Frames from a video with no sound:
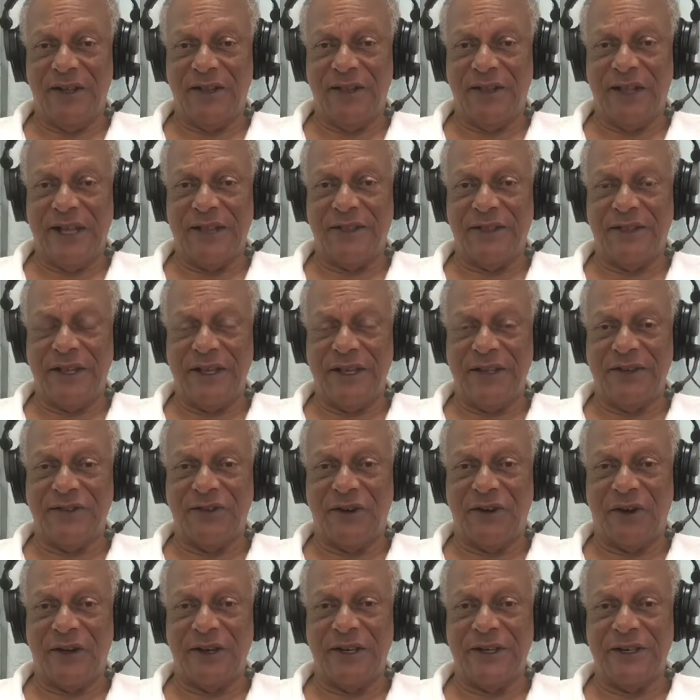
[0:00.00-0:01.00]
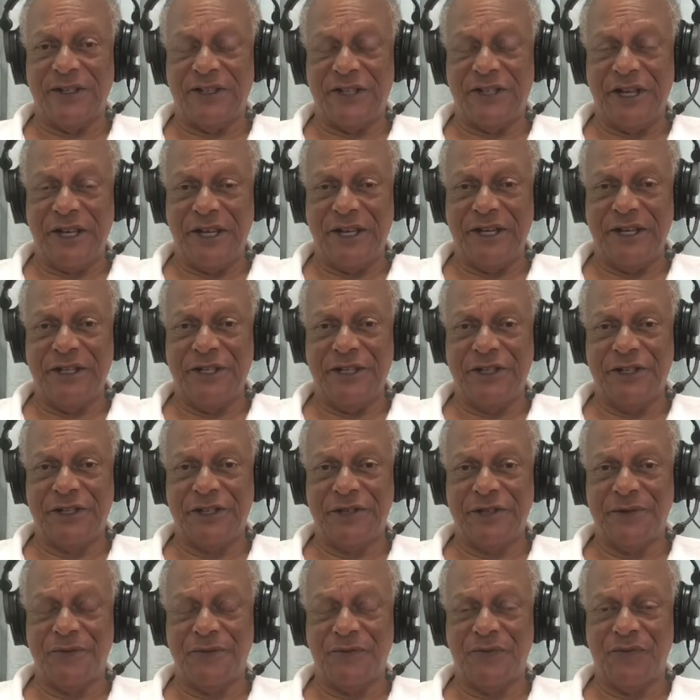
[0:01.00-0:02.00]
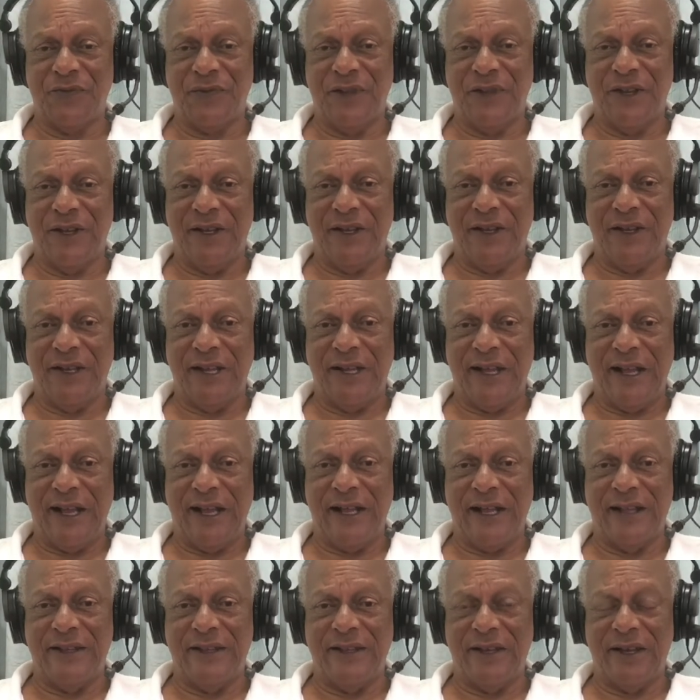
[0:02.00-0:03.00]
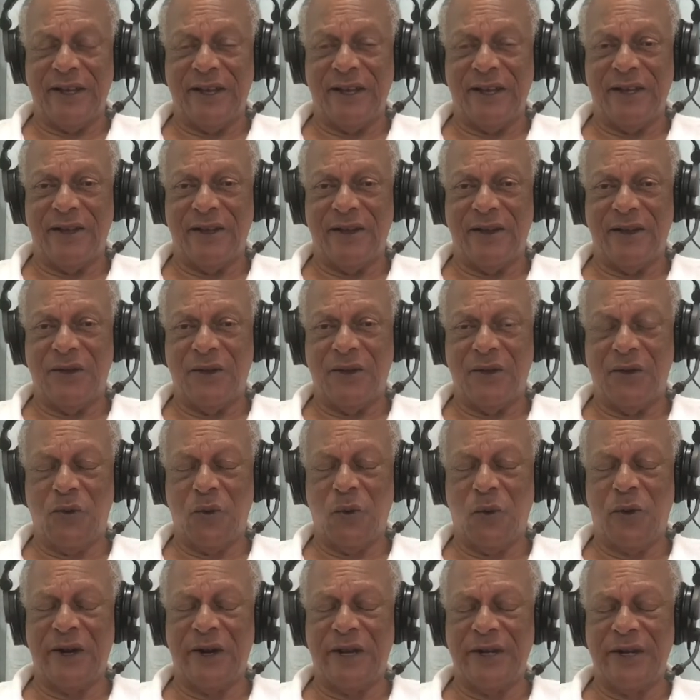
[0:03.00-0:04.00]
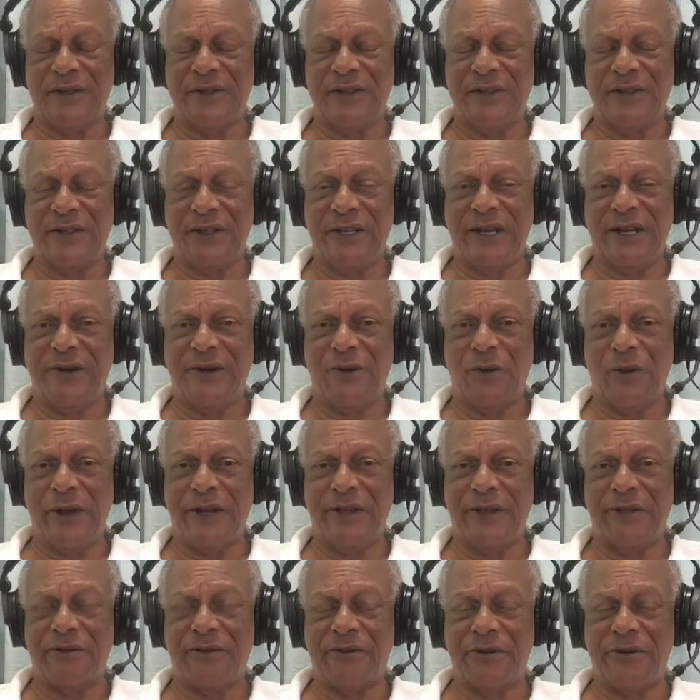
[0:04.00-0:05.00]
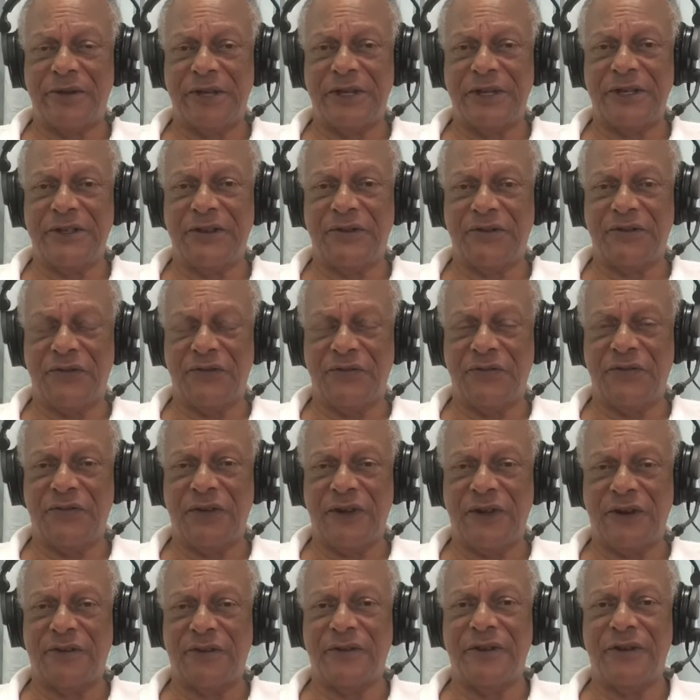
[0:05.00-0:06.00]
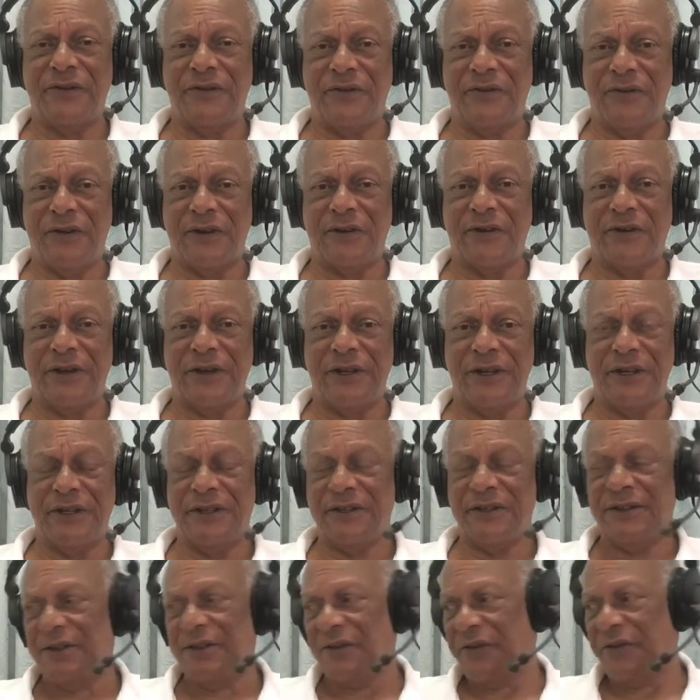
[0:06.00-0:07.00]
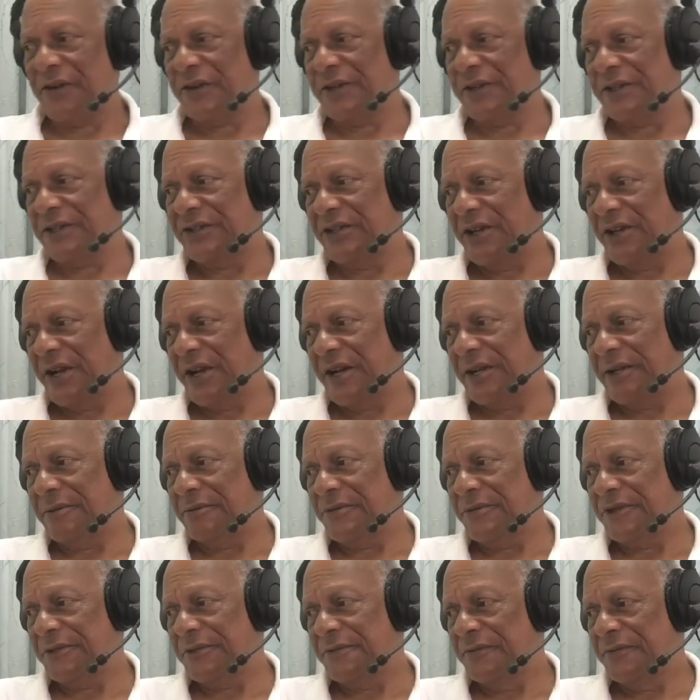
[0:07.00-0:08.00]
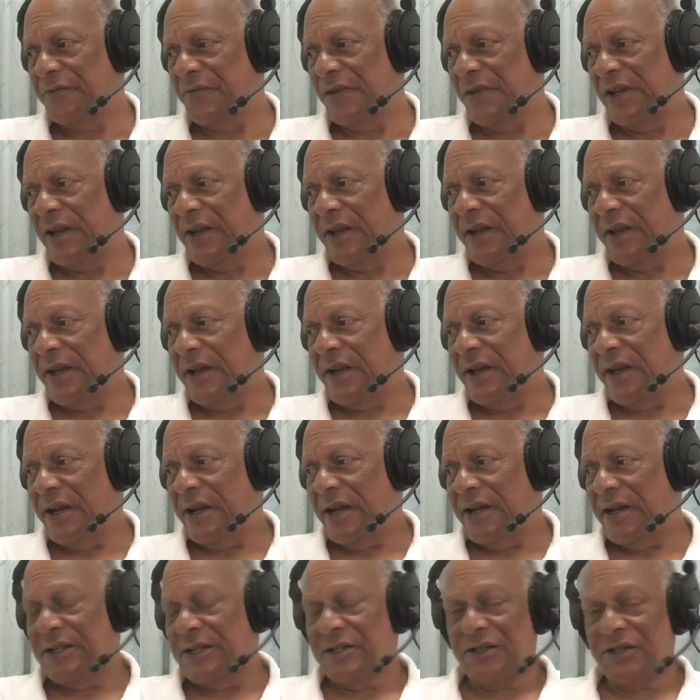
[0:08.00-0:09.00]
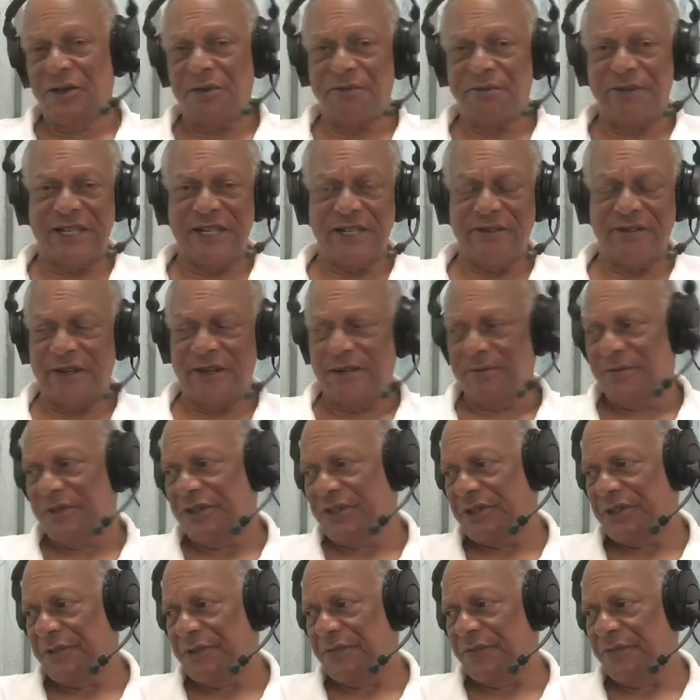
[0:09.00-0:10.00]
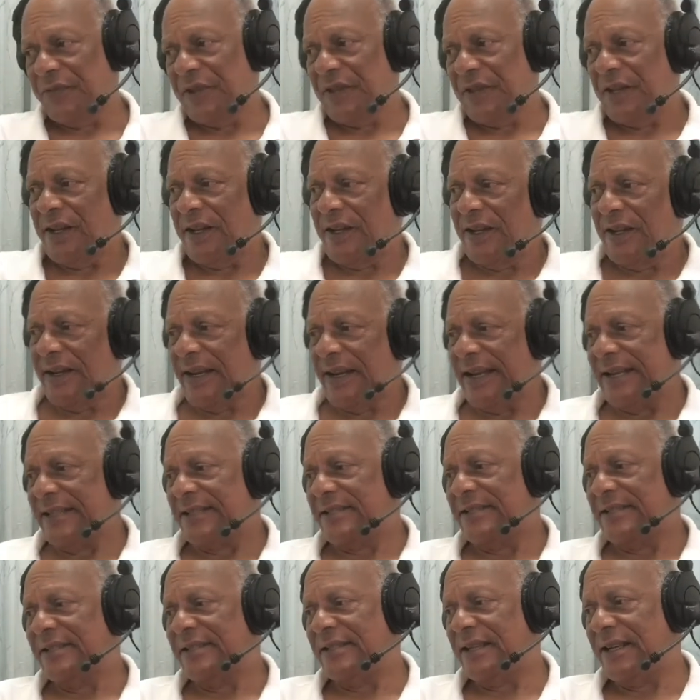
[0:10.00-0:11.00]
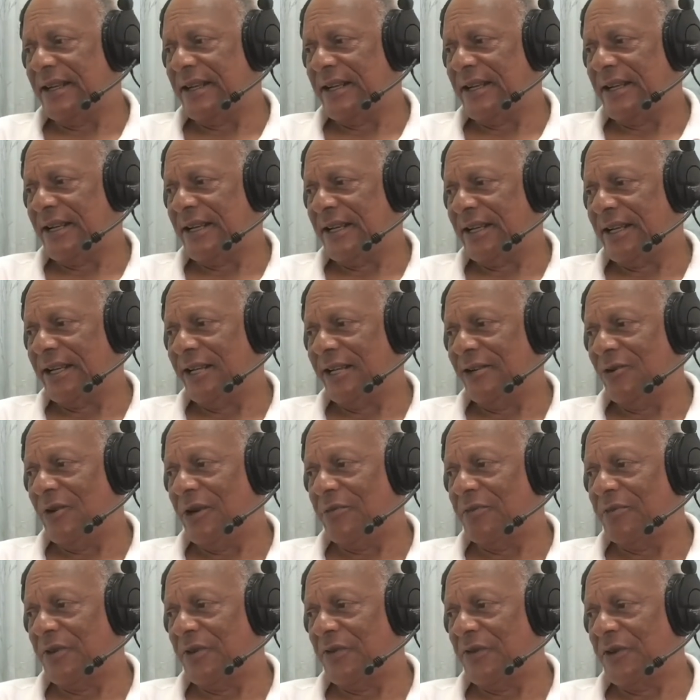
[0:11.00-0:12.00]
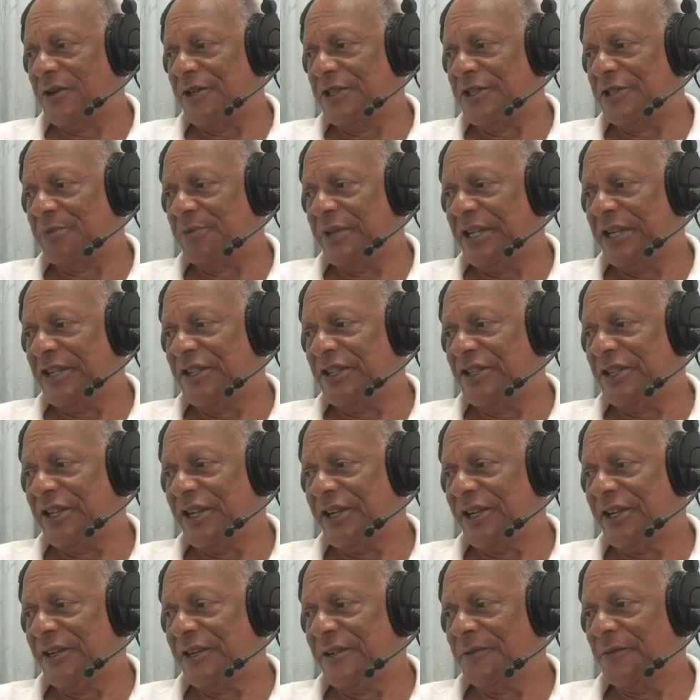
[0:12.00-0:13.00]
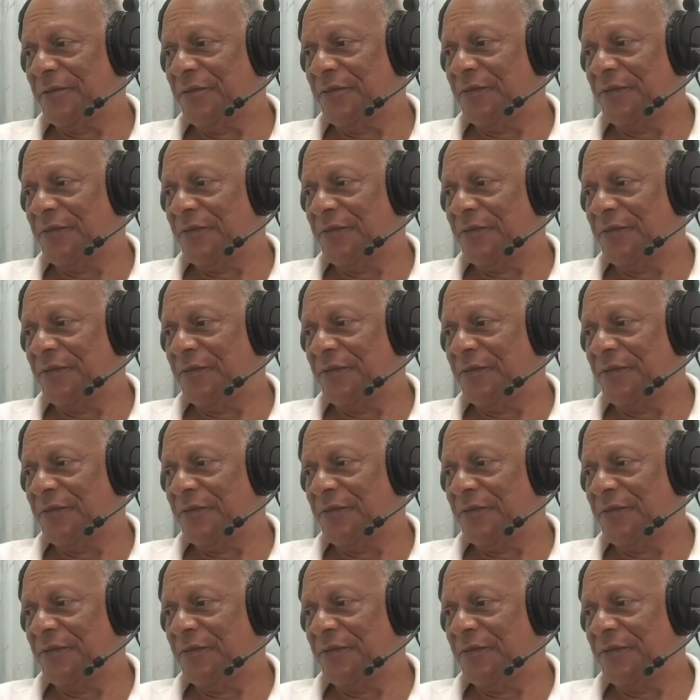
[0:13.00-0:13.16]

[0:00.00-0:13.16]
that things are going to change, and we're going to see our way through these very, very difficult times. So, pilgrims, let's cue up the first piece here.